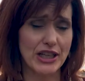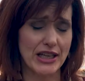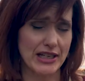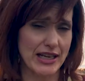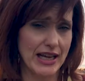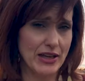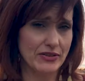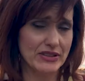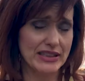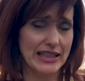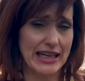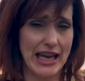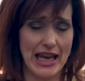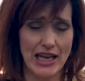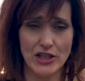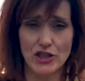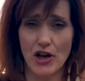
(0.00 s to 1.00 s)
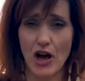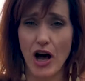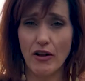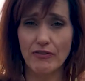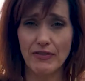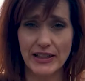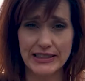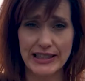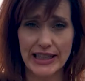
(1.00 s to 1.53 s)
announced an end to all
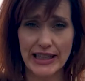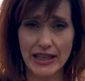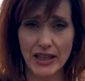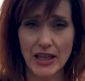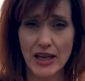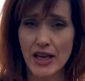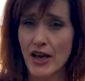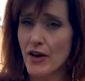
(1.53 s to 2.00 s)
funding